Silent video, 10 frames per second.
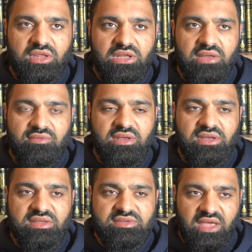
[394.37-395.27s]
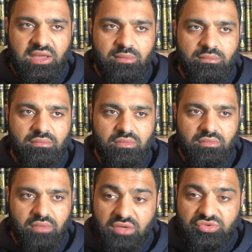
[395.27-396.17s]
and they're living in the same
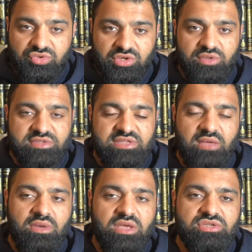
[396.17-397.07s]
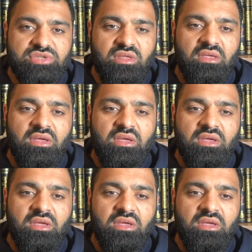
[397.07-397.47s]
country or the same nation,